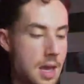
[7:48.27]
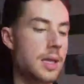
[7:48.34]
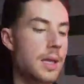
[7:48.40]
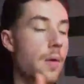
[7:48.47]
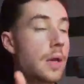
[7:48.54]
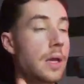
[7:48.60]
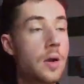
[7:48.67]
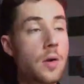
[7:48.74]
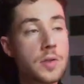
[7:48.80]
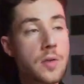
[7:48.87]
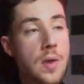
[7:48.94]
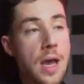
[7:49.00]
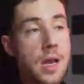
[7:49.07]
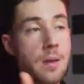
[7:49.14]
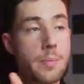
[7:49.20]
Now I can
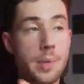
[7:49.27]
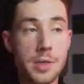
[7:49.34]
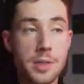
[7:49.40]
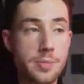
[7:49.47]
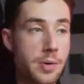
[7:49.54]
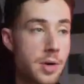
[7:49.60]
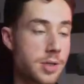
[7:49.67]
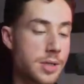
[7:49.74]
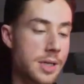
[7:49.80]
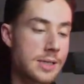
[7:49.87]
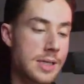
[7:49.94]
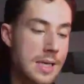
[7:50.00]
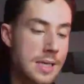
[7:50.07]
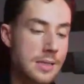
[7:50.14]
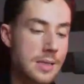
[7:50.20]
also add a bunch of
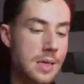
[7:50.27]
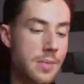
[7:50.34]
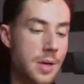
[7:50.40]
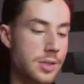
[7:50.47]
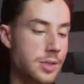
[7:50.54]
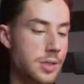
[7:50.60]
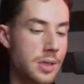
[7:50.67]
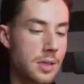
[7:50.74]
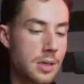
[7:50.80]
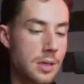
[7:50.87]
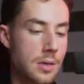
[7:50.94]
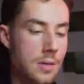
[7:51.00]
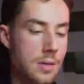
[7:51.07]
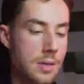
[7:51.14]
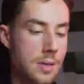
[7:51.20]
projects easily by just
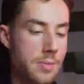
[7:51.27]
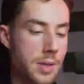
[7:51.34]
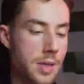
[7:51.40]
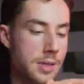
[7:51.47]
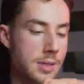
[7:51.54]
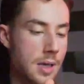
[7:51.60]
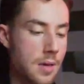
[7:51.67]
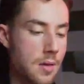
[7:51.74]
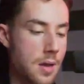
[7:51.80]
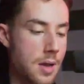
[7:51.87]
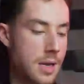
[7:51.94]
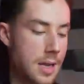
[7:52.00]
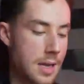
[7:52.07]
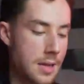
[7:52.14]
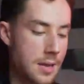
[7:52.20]
clicking on the plus
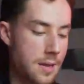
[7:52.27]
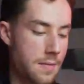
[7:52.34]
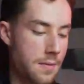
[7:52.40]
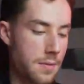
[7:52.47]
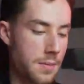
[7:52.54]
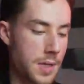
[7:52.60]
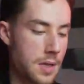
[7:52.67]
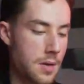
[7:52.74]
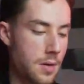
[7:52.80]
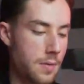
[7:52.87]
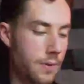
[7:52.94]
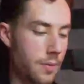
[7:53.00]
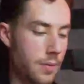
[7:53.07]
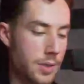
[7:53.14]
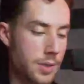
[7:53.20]
icon. And then from here,
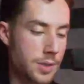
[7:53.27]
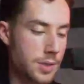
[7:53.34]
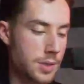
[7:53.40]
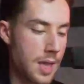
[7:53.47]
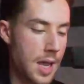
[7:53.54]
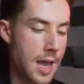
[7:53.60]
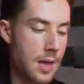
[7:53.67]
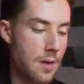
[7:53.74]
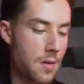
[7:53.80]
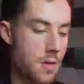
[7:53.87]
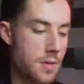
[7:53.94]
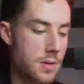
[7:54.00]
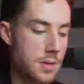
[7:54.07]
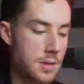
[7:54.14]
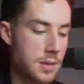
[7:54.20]
if I wanna just add
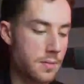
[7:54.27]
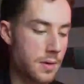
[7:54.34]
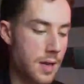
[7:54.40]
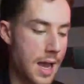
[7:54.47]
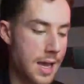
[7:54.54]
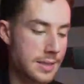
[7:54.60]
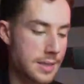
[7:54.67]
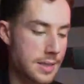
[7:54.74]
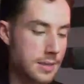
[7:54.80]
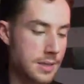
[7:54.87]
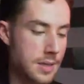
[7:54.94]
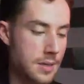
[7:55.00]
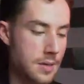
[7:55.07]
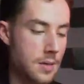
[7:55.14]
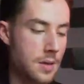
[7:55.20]
all these different assets
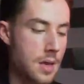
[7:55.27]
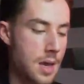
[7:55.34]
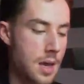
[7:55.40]
here,